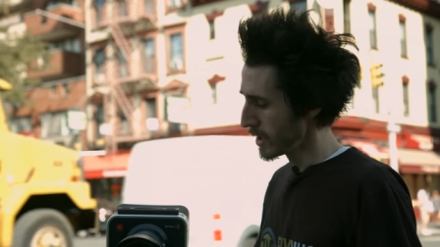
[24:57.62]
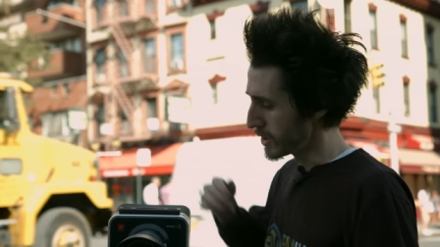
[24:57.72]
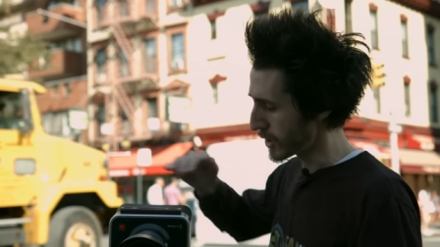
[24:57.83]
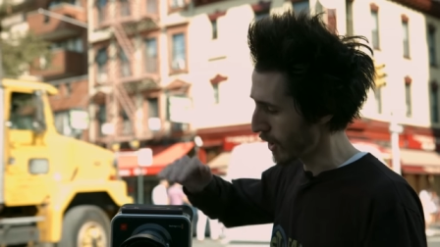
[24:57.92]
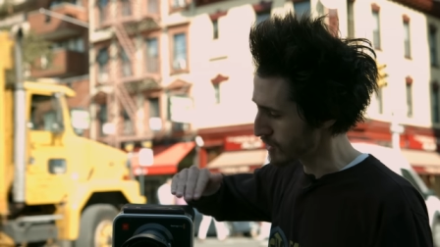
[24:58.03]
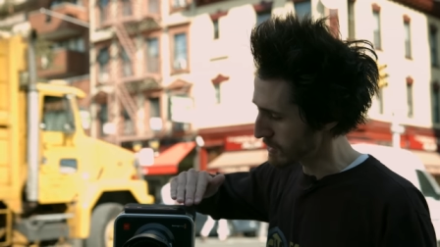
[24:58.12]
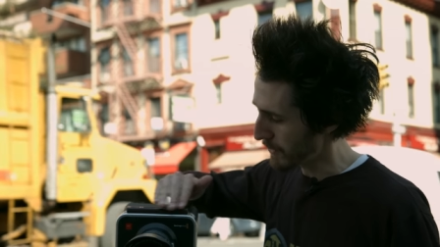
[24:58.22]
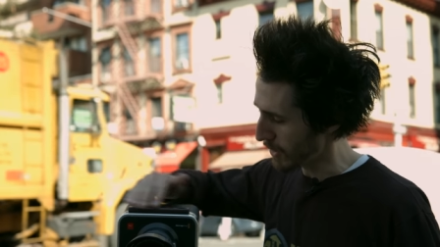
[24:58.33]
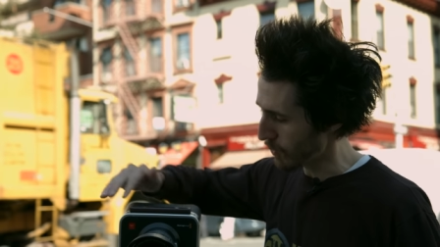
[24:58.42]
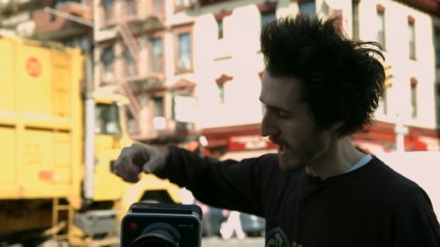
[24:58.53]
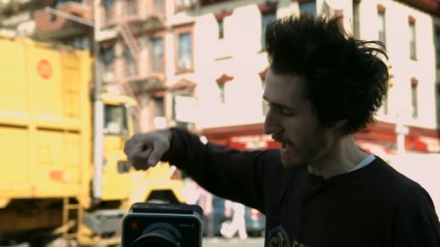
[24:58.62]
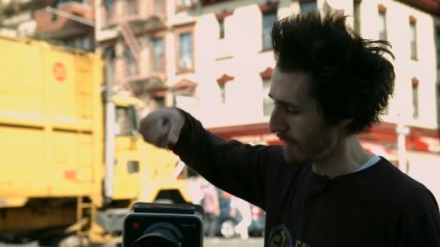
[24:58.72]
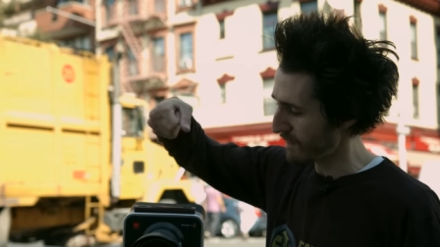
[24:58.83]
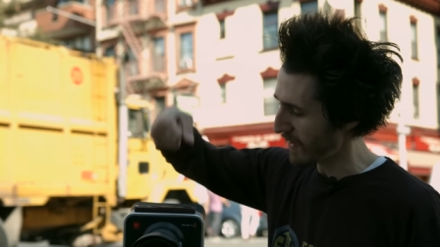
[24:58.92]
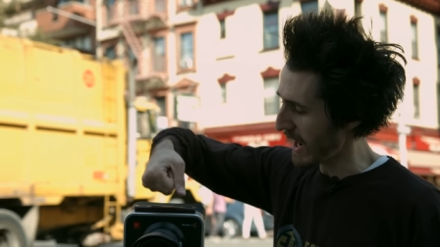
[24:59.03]
You can also put a
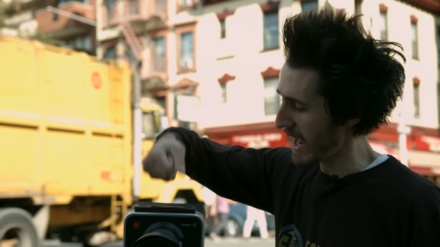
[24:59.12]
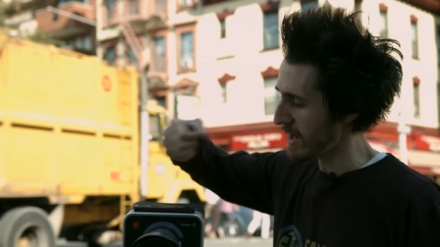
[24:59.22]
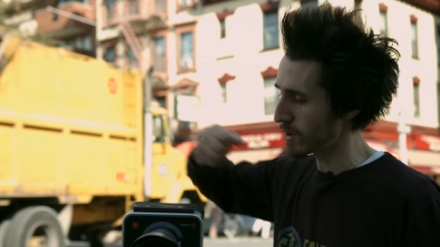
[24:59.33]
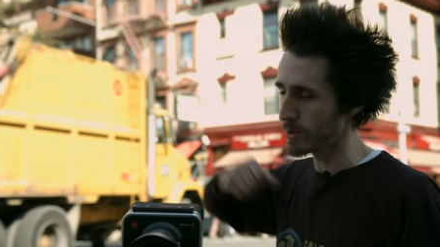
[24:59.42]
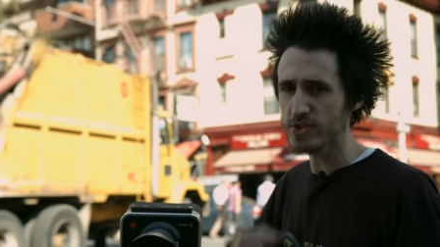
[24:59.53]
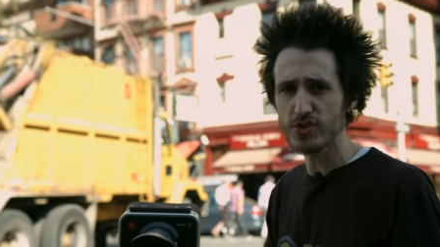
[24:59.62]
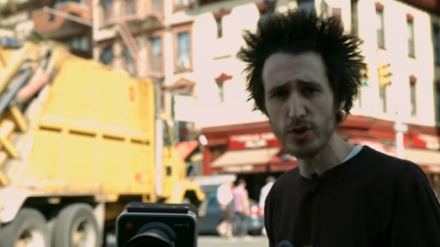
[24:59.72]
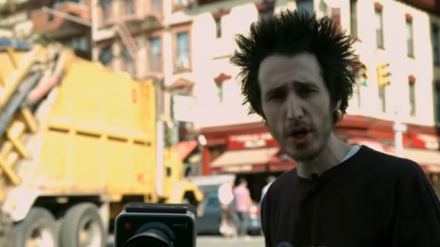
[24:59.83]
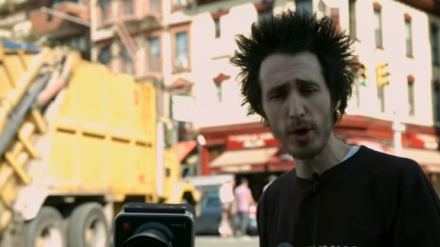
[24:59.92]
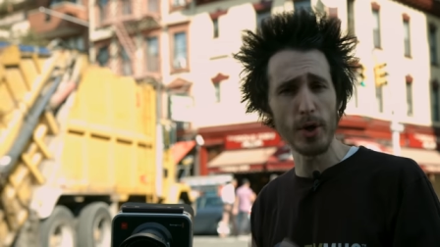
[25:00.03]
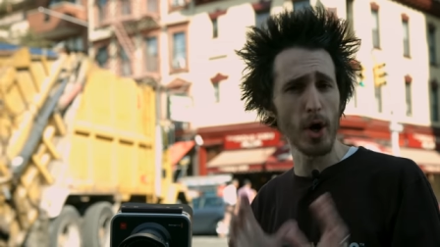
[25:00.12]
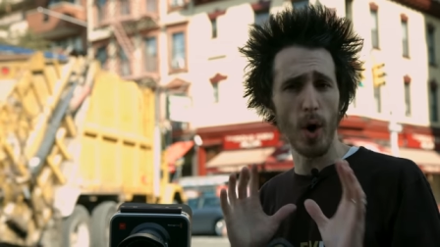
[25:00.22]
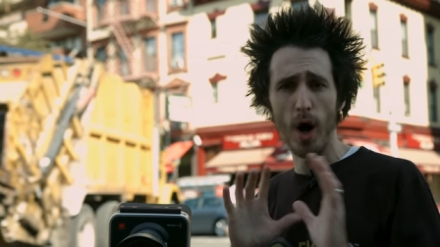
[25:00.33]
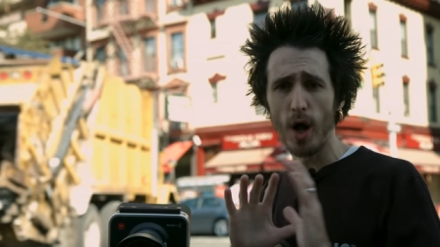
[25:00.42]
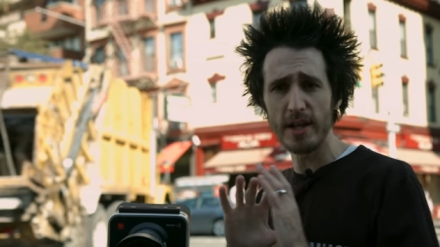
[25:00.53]
rail for a handle with the Zacuto,
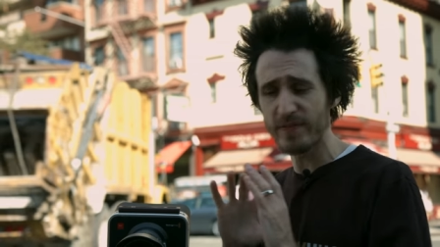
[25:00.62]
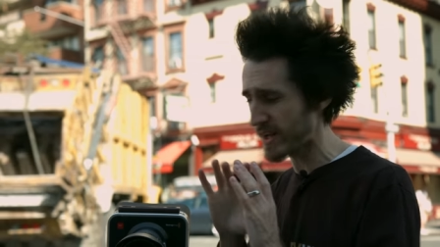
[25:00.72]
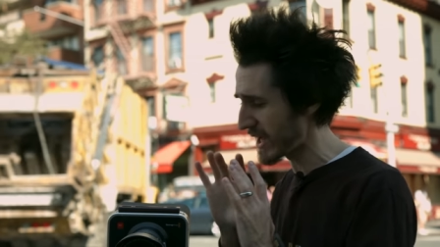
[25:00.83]
all different